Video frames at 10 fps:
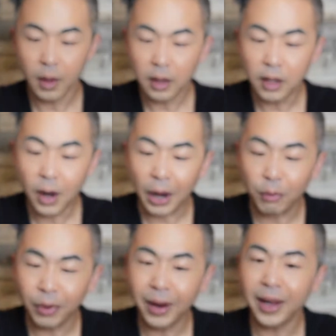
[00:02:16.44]
You know, I
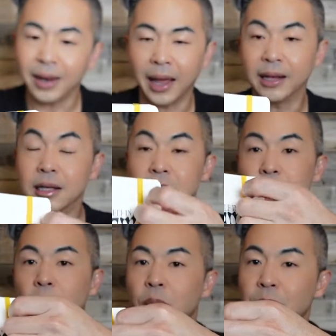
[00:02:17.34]
really like this
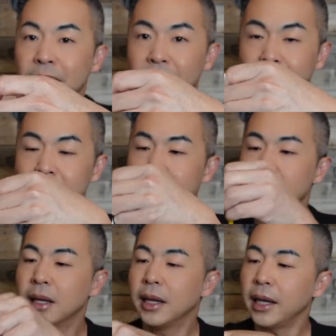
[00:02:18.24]
notebook because
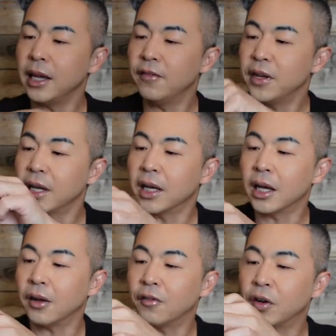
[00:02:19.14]
even the
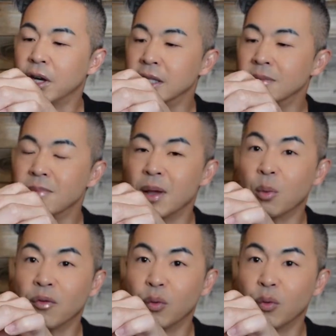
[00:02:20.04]
cover is made with